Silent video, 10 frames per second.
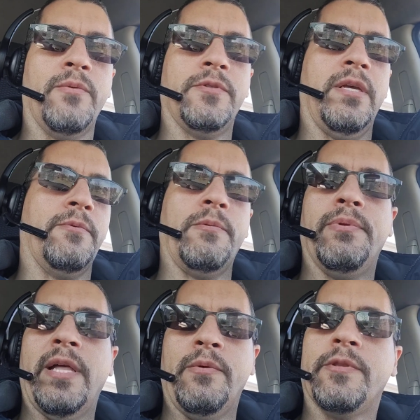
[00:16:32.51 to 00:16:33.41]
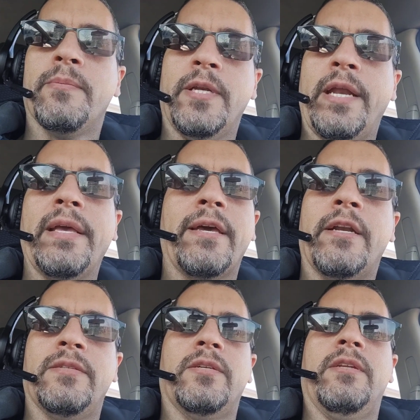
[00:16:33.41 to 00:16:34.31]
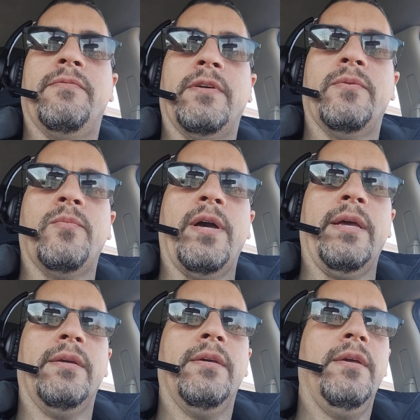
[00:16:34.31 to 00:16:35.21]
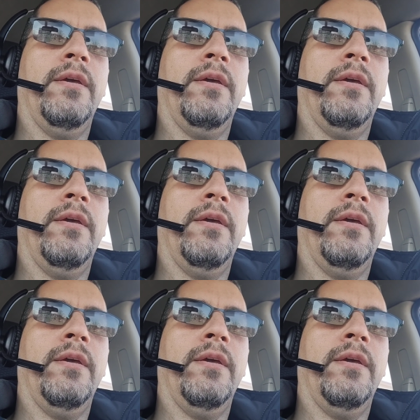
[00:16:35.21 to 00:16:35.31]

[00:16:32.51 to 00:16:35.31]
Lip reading: I wasn't able to play with them in any kind of significant way.